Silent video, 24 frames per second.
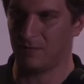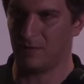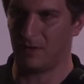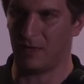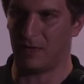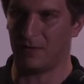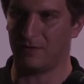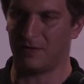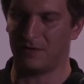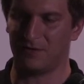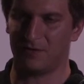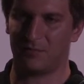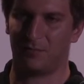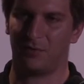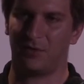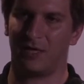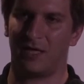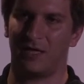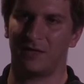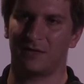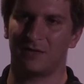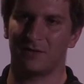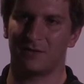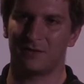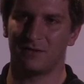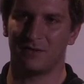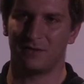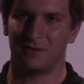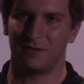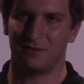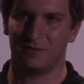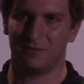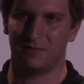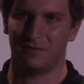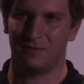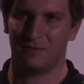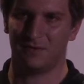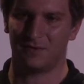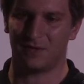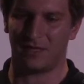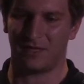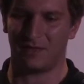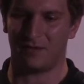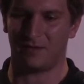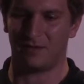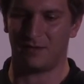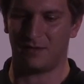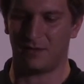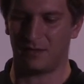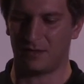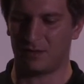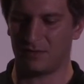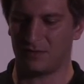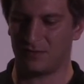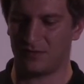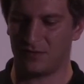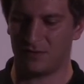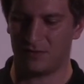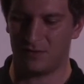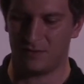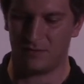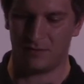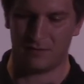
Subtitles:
on this practical side of things,